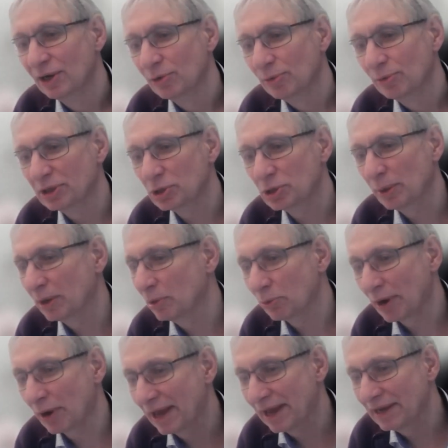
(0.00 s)
which will
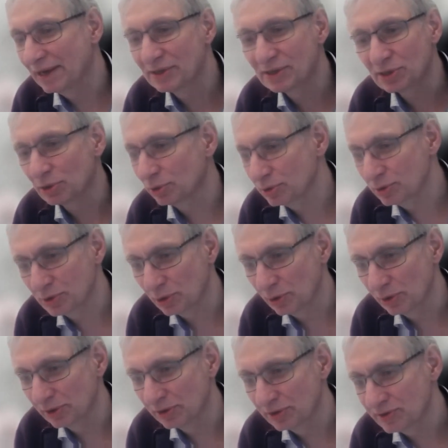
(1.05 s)
raise
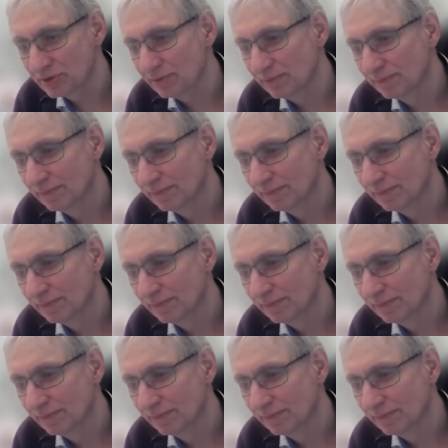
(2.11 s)
concerns?